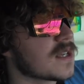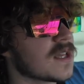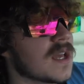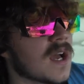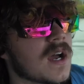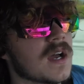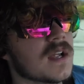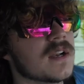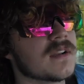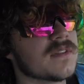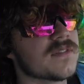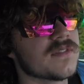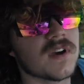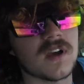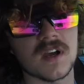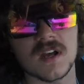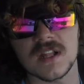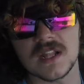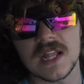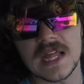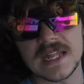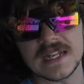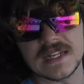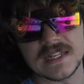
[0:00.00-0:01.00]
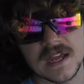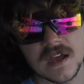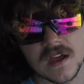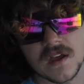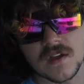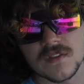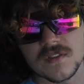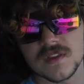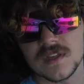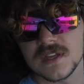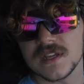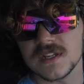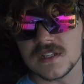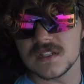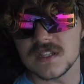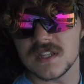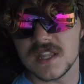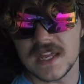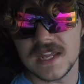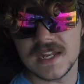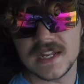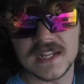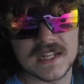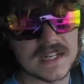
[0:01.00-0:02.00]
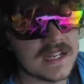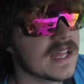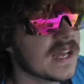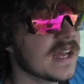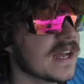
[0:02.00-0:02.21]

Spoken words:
kind of a letdown that they didn't